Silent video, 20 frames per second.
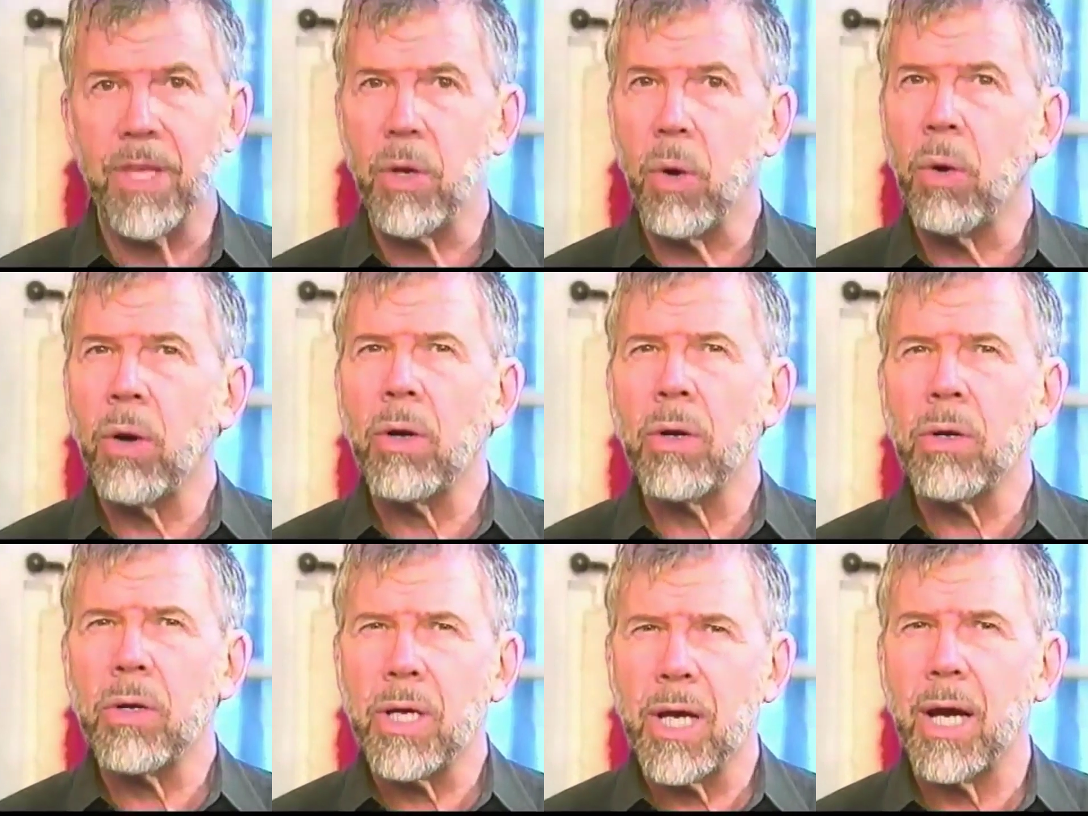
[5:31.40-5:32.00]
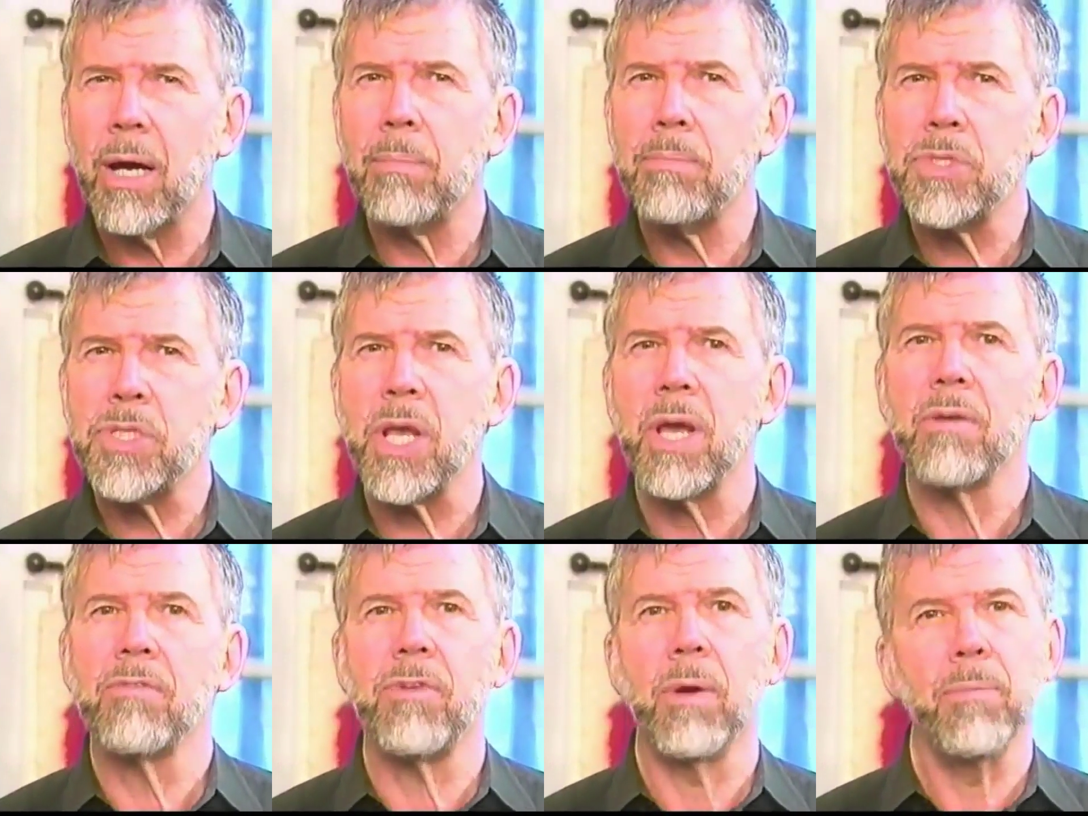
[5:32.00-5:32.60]
The order
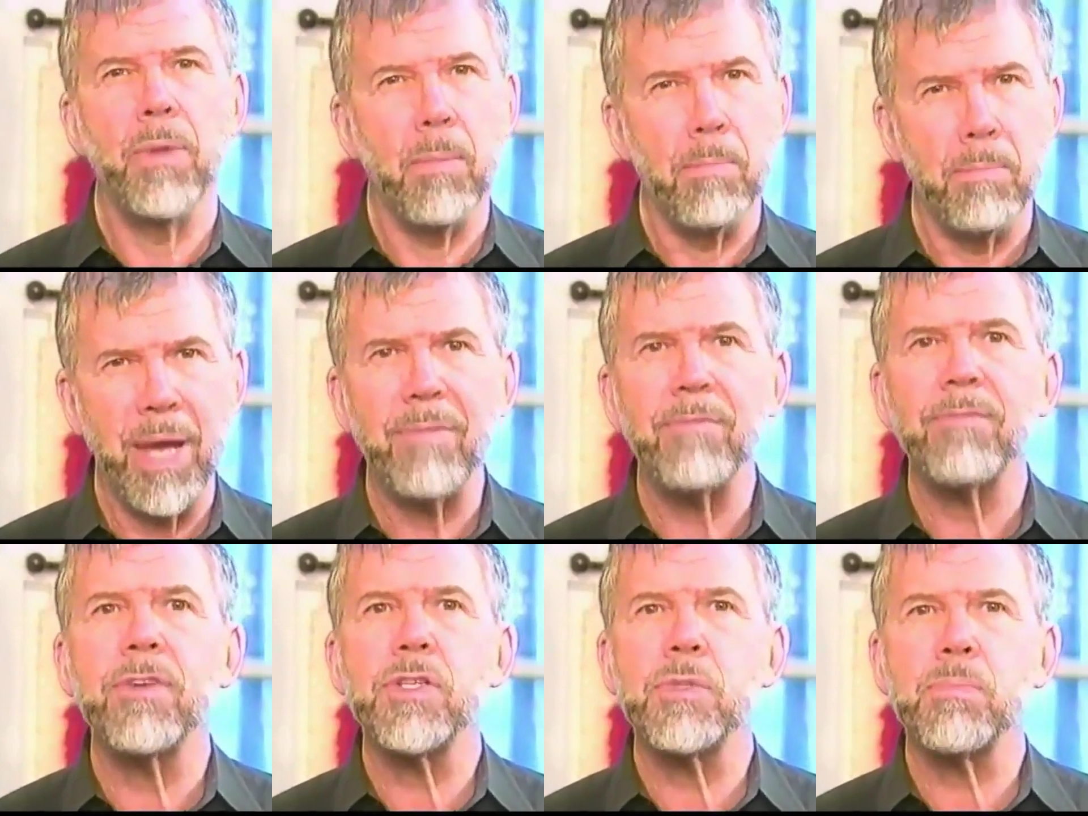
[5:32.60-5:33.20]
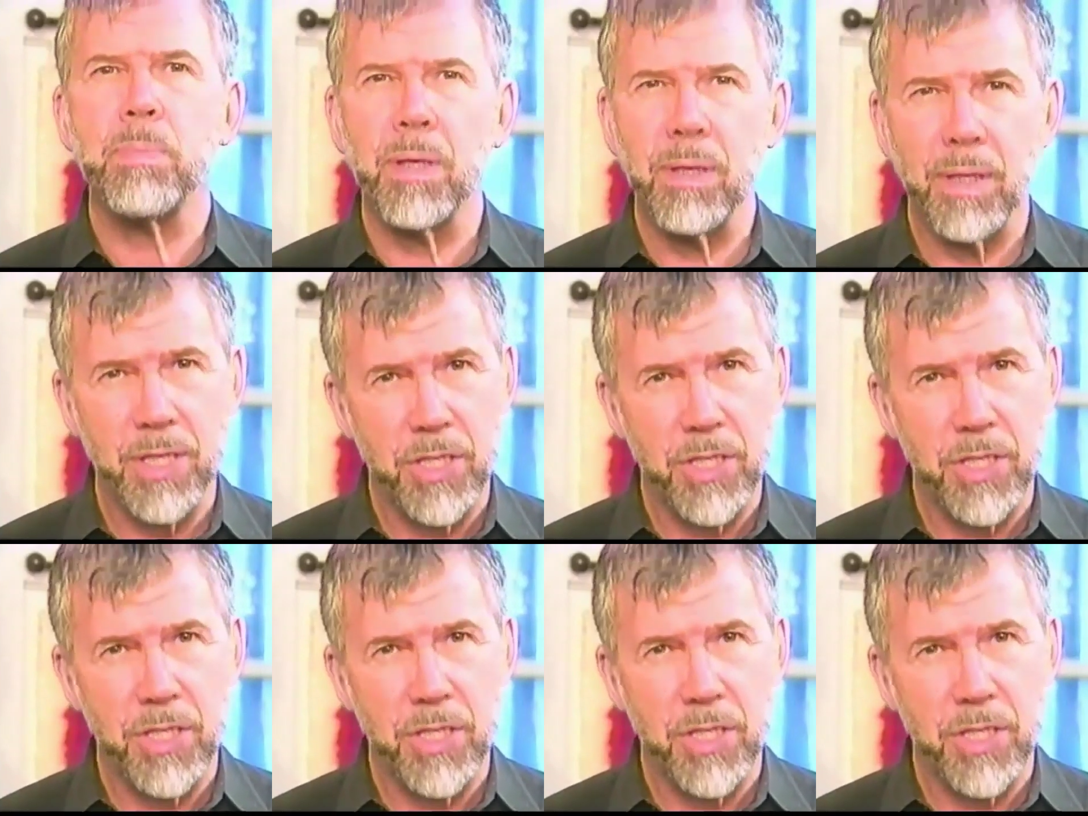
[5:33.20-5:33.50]
comes from the Memphis